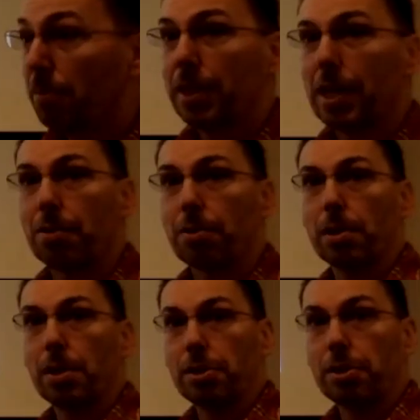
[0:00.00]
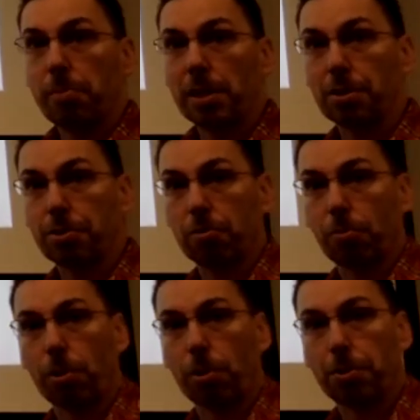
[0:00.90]
together to make this
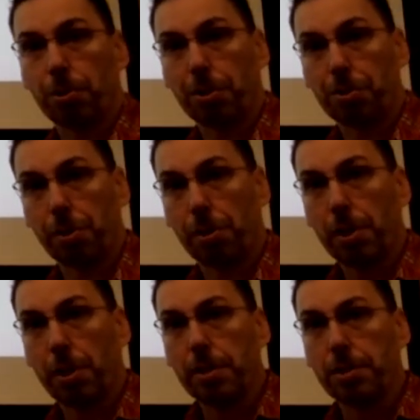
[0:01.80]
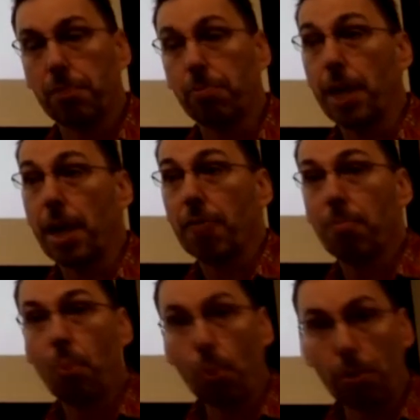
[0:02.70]
overall structure. So if we have
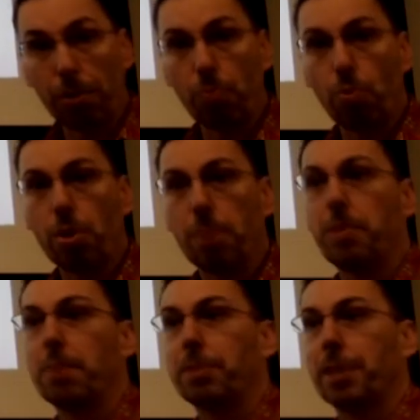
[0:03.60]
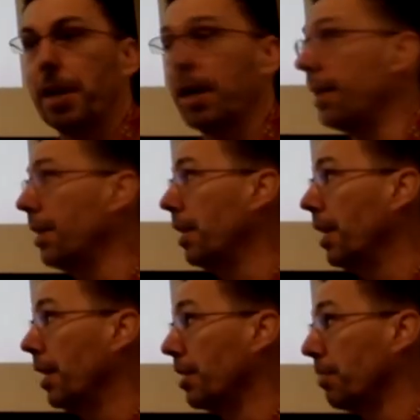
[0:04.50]
more than one peptide
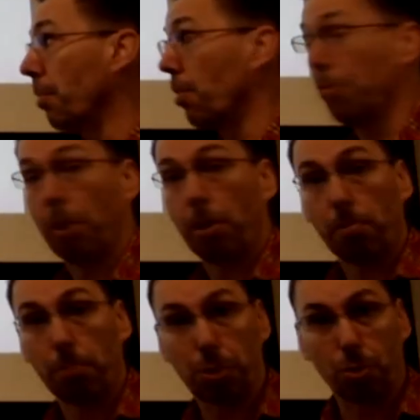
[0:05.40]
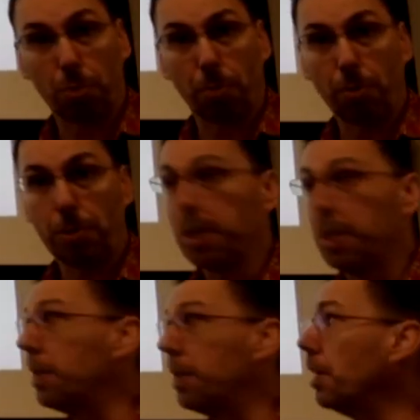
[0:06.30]
as part of our
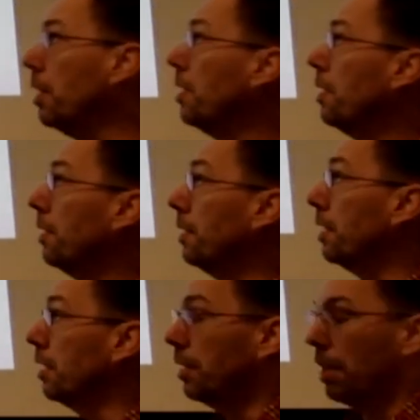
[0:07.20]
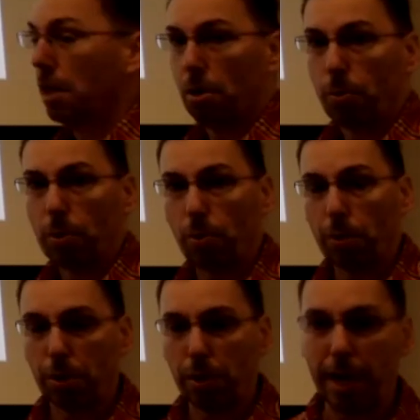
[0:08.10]
protein, then we
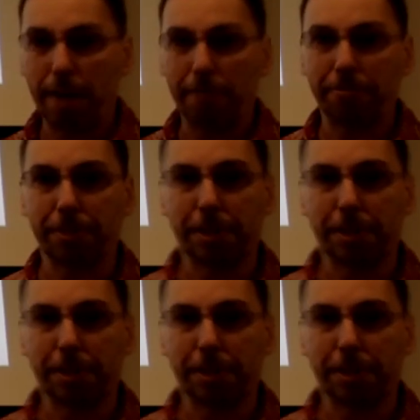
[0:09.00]
will have